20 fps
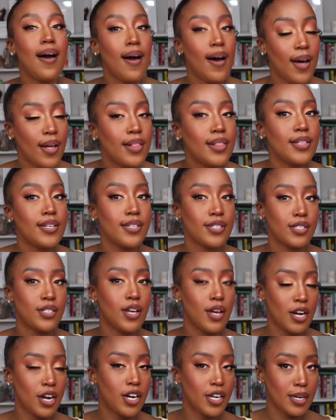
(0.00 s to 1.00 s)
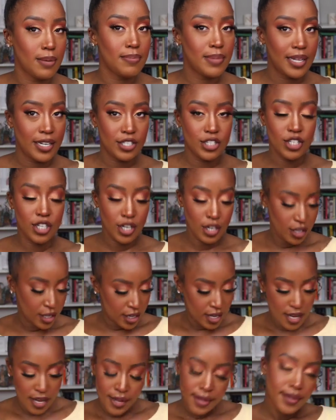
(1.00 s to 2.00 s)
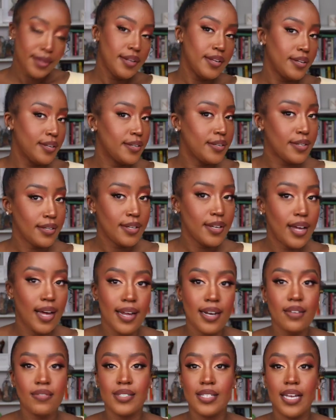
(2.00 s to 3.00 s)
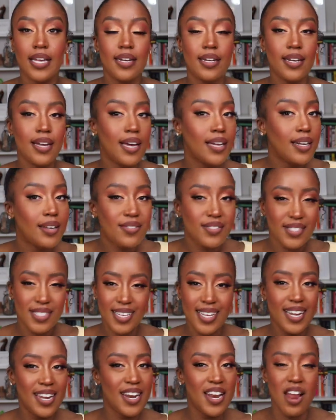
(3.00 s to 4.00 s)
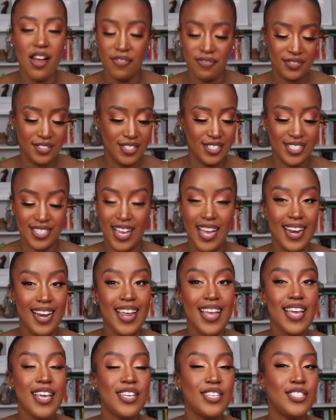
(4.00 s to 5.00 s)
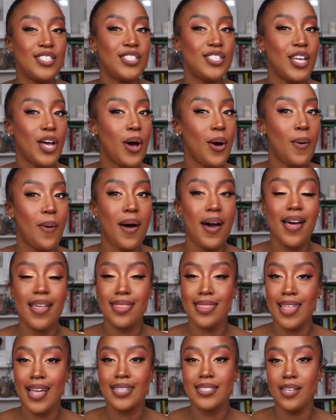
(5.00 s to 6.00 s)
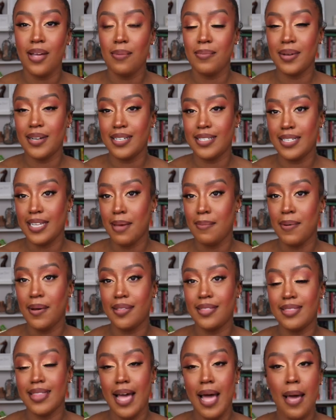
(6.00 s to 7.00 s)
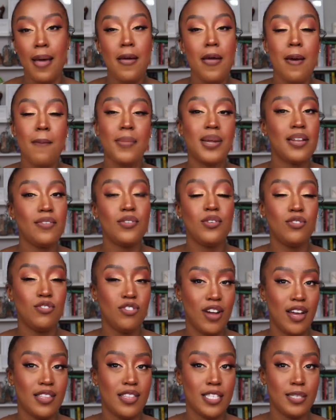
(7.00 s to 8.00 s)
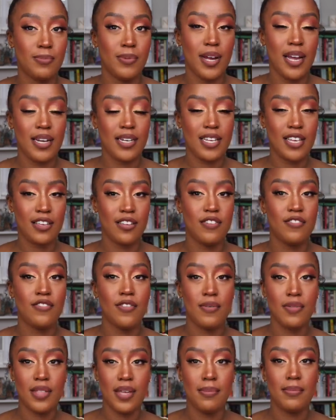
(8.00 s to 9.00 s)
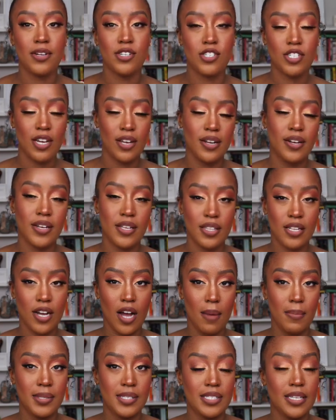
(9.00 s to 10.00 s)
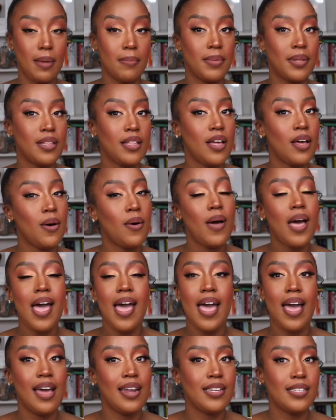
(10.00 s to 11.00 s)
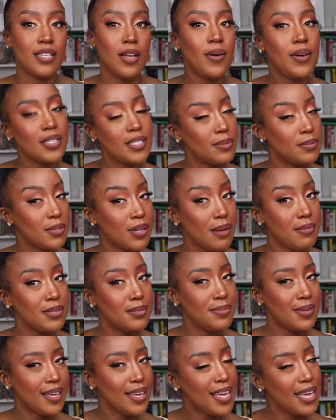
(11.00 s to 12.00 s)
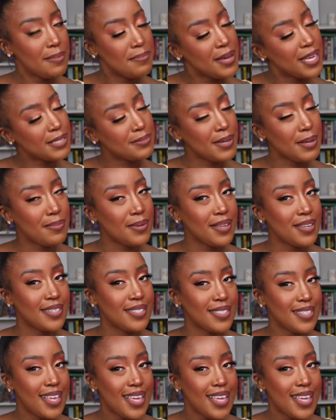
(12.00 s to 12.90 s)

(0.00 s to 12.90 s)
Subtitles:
colors on our complexion. Enough said, enough done. So that's all I'm gonna say about that. But if you tried this brand, give them a shout out in the comments down below. And as always, subscribe to me. It pays my bills.